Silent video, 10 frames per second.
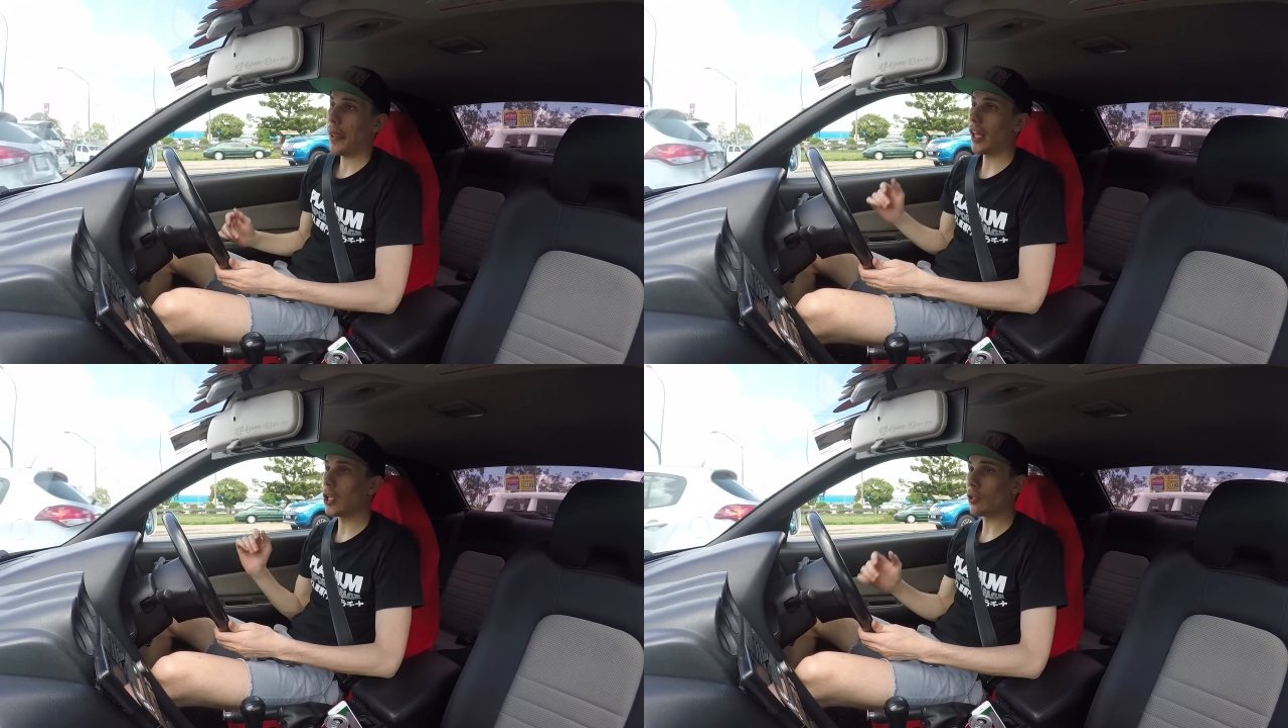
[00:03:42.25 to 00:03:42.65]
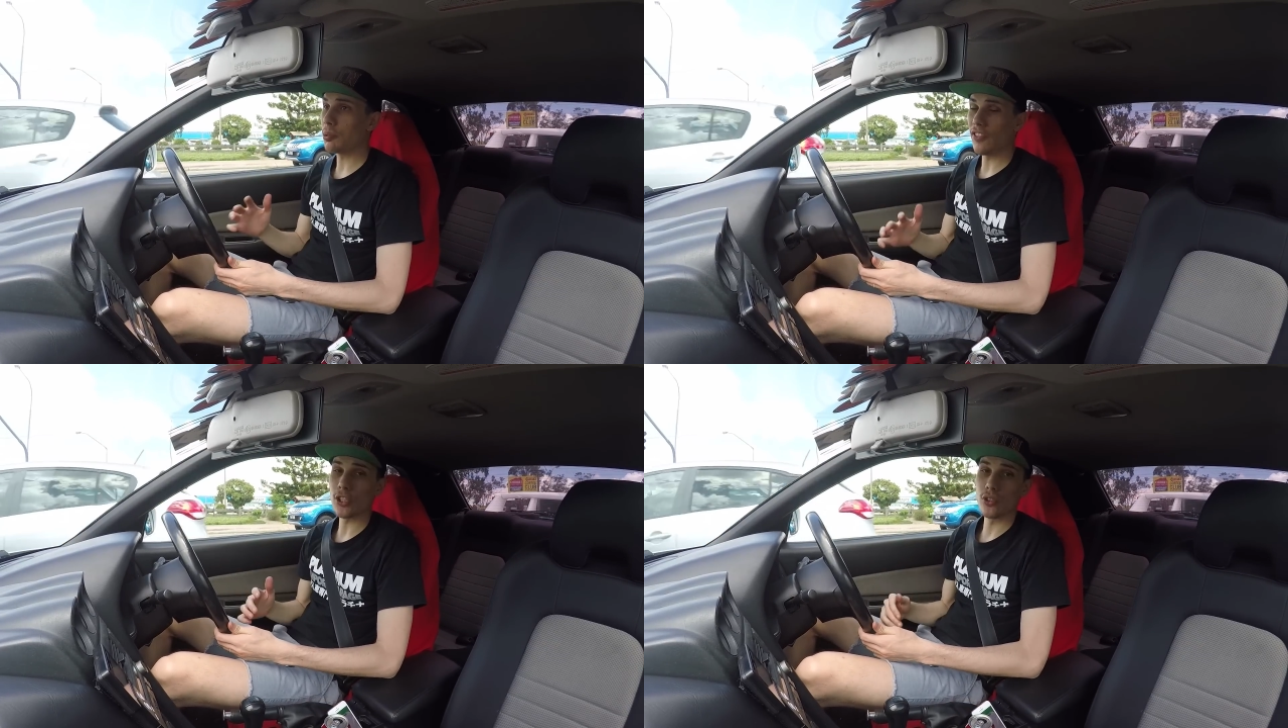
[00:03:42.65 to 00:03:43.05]
a lot of
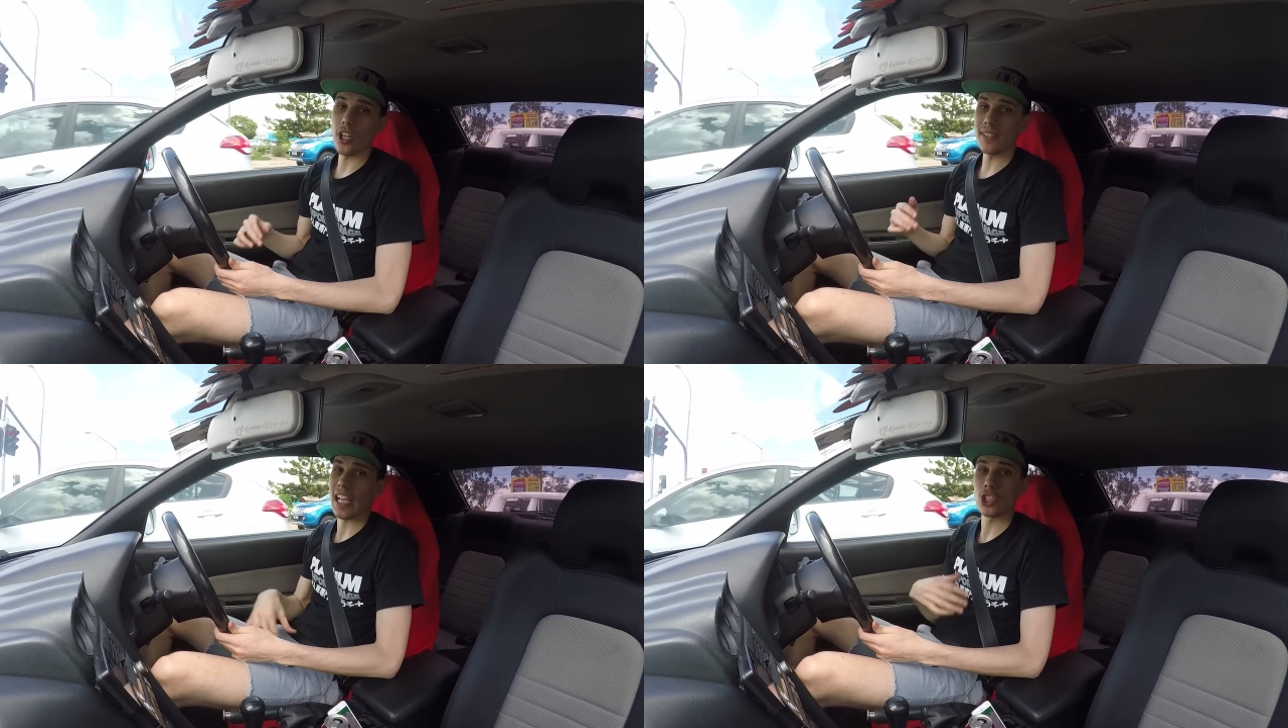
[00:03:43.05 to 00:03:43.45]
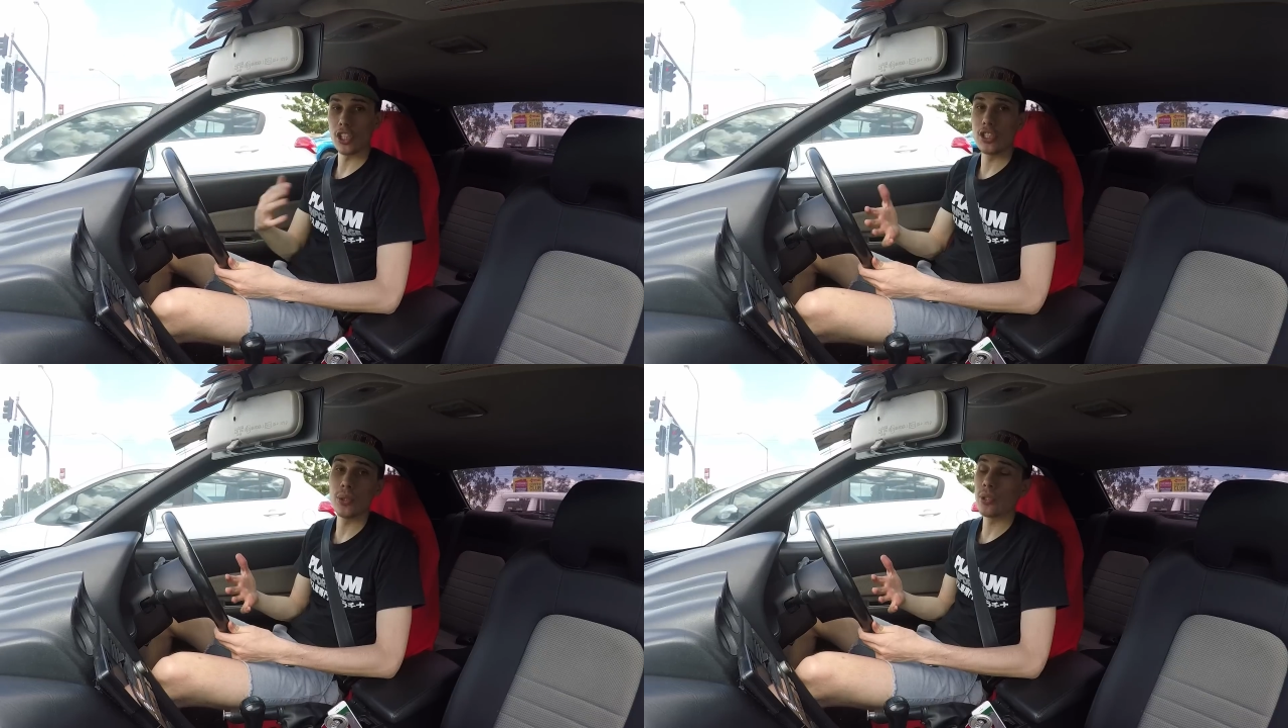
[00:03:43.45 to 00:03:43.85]
professional drivers
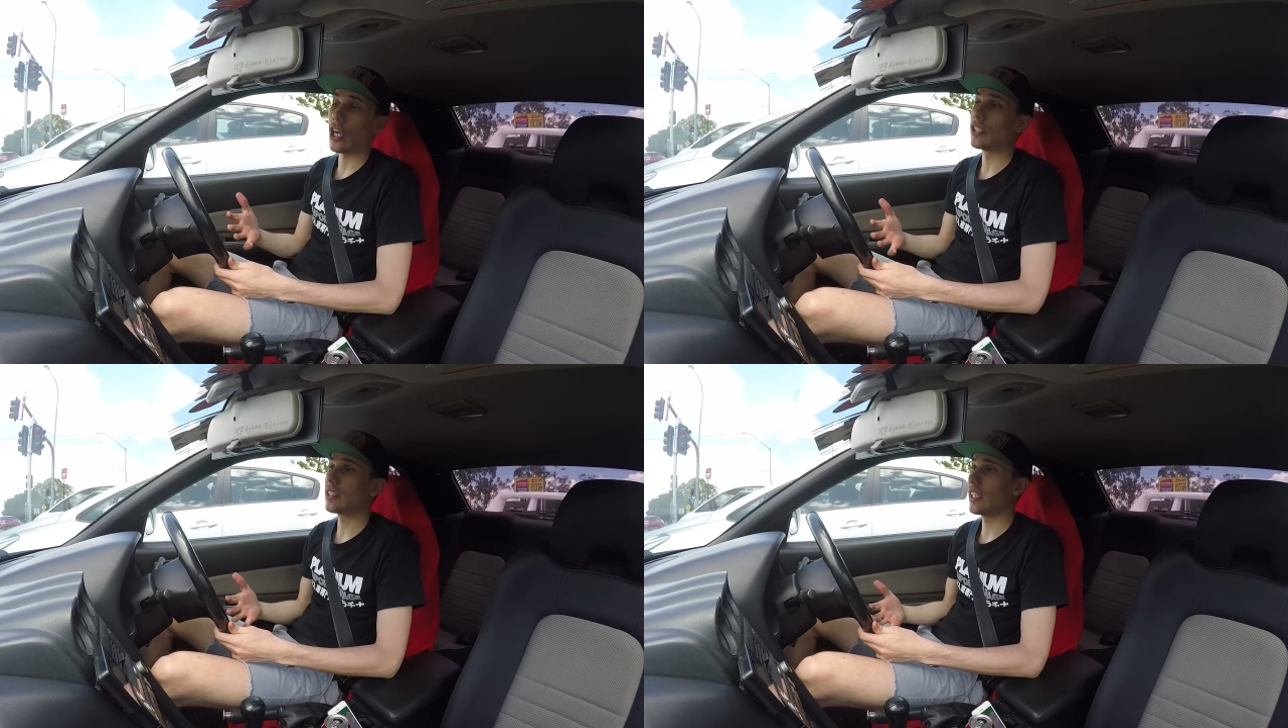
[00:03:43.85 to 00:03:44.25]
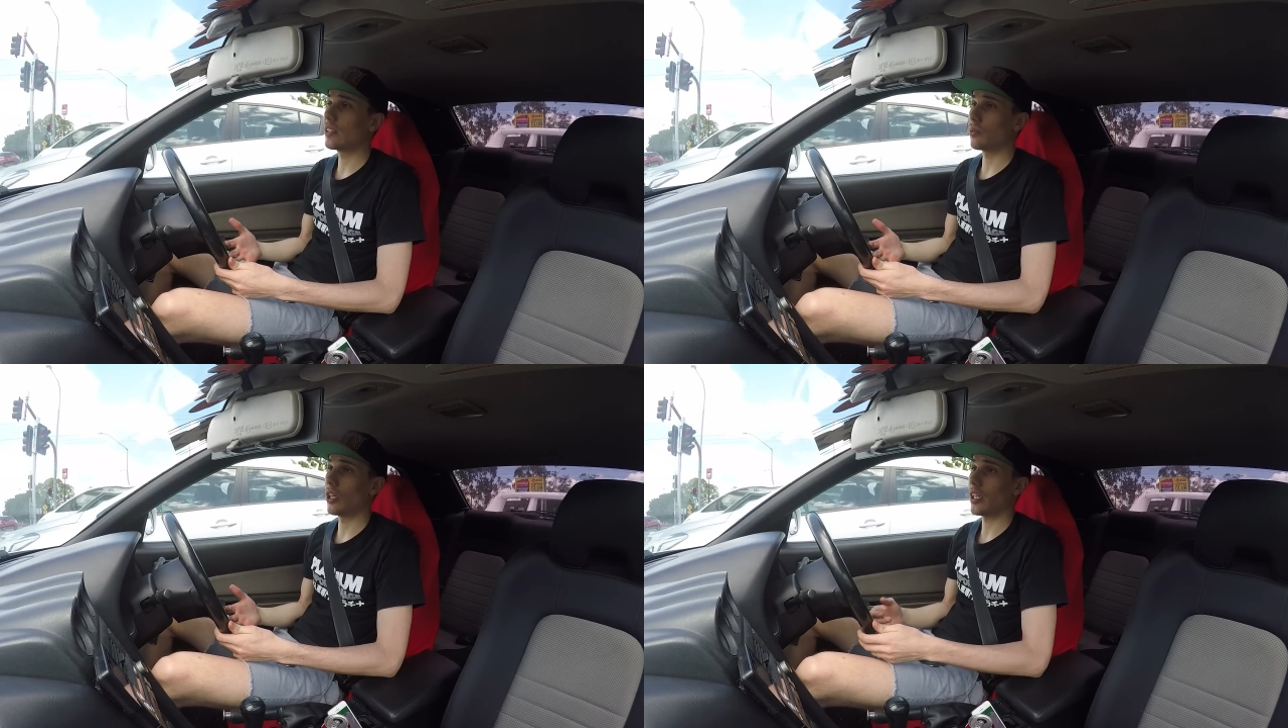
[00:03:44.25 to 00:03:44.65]
actually do go to
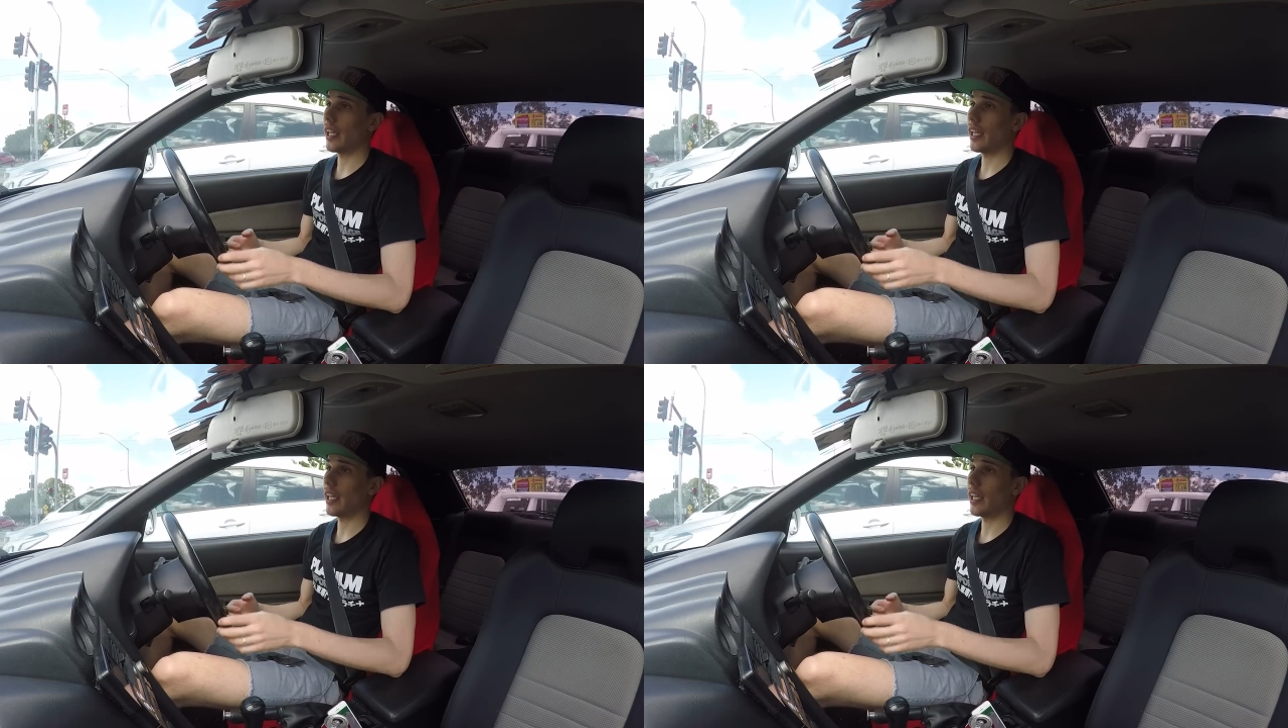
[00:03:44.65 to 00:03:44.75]
his work,